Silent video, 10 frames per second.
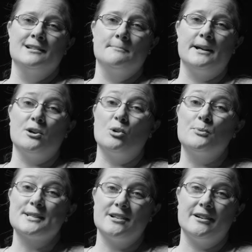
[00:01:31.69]
My hope
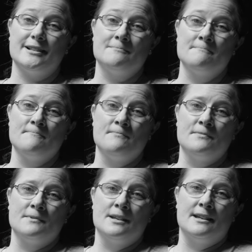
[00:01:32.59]
was gone,
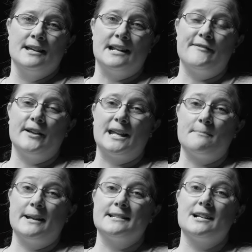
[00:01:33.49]
and I felt
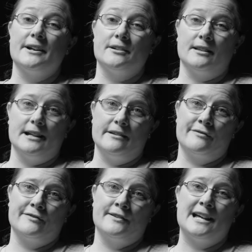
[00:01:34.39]
like my entire
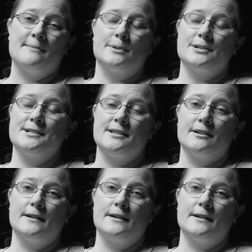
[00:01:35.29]
life had burnt to the